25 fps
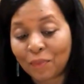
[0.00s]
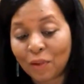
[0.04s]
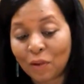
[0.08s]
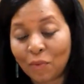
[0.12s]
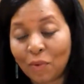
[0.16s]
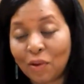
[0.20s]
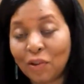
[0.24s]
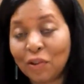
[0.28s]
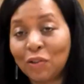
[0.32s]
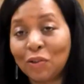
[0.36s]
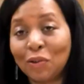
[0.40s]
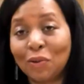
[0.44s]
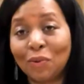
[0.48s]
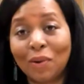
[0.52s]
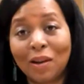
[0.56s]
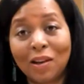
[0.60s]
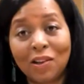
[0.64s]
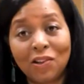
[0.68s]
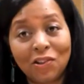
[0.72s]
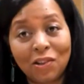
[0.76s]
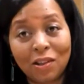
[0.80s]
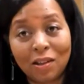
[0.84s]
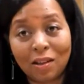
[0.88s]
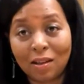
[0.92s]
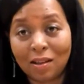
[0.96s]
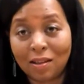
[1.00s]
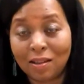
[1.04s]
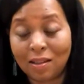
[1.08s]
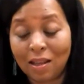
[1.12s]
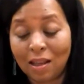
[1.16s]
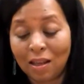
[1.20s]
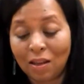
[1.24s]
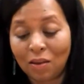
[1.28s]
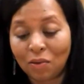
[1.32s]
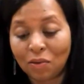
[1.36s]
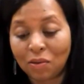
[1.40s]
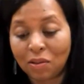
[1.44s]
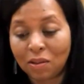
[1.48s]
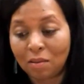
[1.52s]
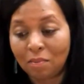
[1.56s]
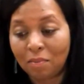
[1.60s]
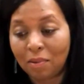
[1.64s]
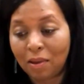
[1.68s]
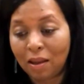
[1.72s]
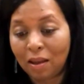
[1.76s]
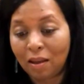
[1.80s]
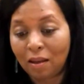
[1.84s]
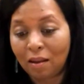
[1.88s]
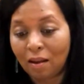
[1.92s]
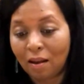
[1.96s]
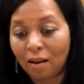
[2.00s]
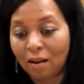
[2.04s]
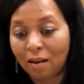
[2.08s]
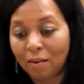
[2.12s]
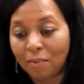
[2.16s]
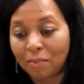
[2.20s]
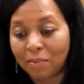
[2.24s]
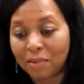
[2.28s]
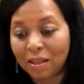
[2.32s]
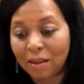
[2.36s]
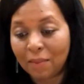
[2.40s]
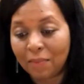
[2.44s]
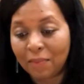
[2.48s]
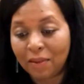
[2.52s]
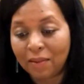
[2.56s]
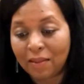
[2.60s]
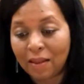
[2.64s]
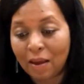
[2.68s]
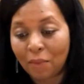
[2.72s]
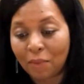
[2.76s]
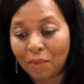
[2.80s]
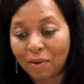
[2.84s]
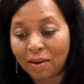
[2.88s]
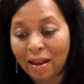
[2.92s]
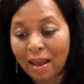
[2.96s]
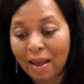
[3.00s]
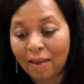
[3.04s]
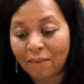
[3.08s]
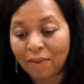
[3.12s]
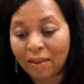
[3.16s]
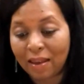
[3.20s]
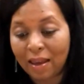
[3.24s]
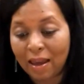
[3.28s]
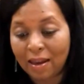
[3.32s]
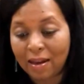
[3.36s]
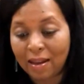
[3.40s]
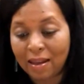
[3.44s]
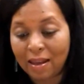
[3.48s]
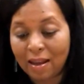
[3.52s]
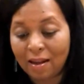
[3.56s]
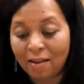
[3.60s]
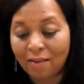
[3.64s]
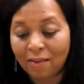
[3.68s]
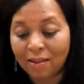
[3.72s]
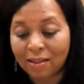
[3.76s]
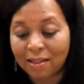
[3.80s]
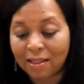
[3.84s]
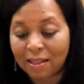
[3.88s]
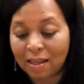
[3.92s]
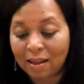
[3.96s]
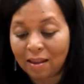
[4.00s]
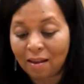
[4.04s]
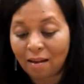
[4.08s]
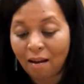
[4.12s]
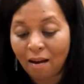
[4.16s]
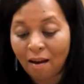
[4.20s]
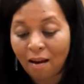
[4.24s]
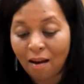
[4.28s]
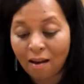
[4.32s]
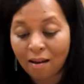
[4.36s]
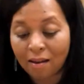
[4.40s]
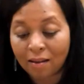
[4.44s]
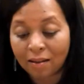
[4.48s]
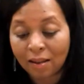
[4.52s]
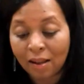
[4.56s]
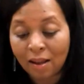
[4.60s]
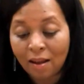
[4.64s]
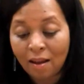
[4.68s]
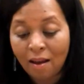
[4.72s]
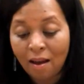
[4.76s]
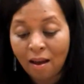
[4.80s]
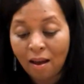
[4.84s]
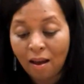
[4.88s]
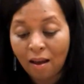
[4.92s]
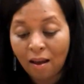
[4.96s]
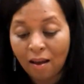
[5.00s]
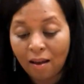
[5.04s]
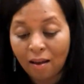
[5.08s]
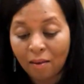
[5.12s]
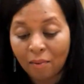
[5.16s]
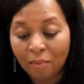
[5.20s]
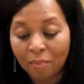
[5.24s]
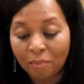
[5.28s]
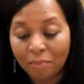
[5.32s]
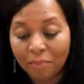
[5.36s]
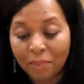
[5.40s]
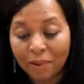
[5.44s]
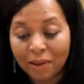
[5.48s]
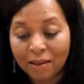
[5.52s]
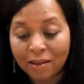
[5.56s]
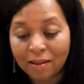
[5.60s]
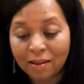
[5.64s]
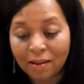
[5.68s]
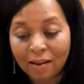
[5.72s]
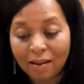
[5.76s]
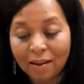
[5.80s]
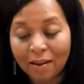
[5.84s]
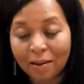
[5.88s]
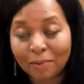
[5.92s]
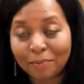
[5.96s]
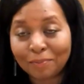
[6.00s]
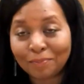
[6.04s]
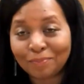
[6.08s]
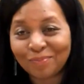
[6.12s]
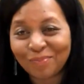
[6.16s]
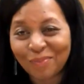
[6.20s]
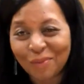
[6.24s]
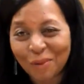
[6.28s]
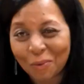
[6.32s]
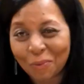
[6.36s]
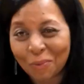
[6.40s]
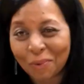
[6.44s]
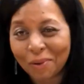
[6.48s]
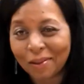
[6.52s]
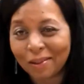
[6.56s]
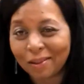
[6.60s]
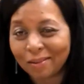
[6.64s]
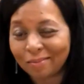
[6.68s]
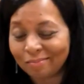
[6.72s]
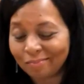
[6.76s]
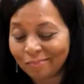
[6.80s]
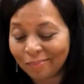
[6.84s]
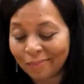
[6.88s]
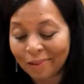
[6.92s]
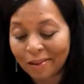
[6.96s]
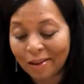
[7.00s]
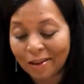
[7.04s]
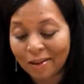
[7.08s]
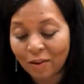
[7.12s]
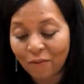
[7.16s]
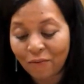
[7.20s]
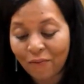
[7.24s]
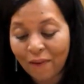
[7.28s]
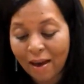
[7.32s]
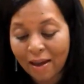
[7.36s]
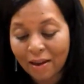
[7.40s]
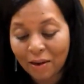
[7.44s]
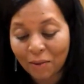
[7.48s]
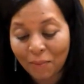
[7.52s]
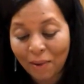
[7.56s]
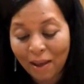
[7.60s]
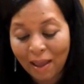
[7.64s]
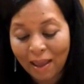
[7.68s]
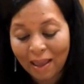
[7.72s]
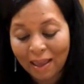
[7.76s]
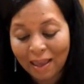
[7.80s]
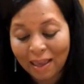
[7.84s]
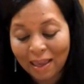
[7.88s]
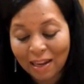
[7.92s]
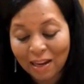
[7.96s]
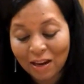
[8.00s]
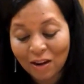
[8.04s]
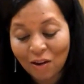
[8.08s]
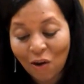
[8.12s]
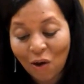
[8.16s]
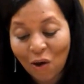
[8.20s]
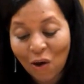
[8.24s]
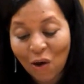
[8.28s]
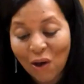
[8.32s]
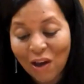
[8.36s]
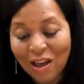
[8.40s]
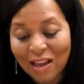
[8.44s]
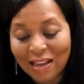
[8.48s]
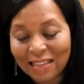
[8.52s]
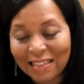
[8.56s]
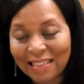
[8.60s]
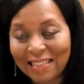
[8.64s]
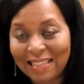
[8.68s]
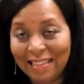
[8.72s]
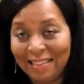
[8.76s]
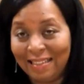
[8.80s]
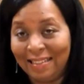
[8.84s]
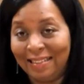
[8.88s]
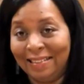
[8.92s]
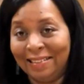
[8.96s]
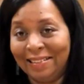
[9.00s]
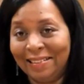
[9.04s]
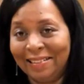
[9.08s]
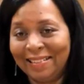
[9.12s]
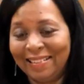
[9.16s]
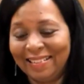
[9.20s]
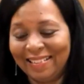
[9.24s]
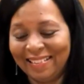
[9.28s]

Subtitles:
Restoration continues to be something that we're navigating here at City Hall, but we're gonna find a way and get it all done.